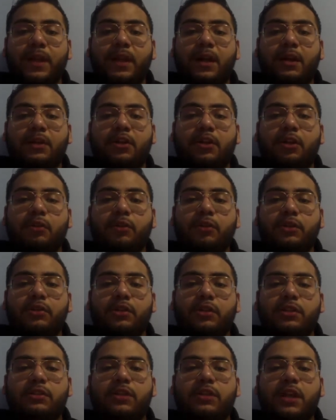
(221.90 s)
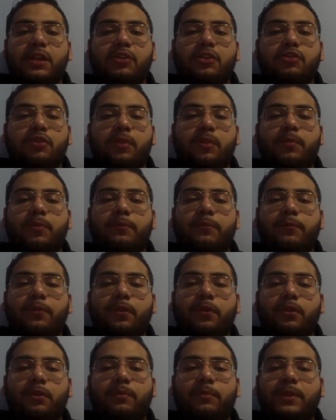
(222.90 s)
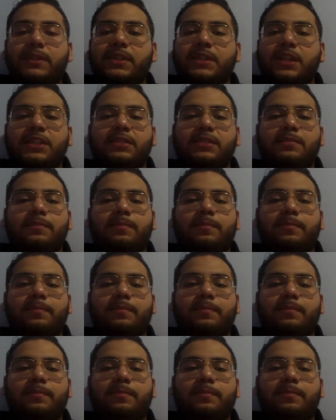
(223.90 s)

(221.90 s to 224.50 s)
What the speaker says: Good returns and a strong portfolio maintains